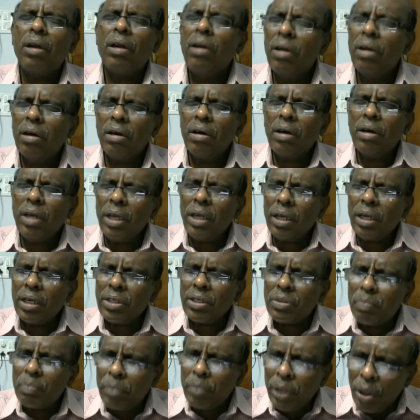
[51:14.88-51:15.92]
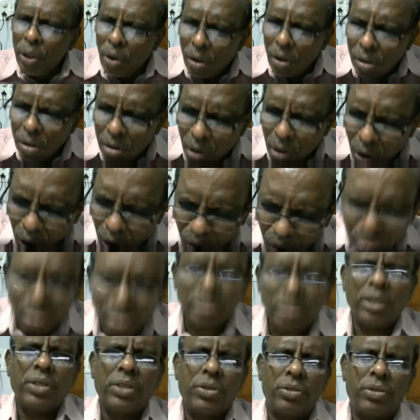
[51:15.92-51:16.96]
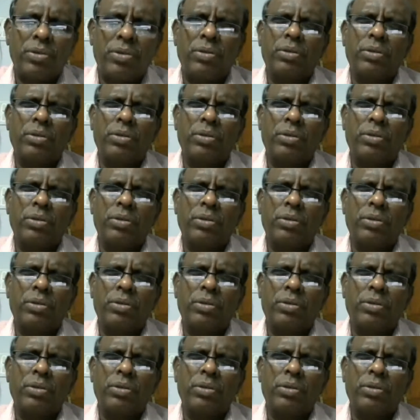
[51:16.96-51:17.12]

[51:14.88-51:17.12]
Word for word: learning is beyond all this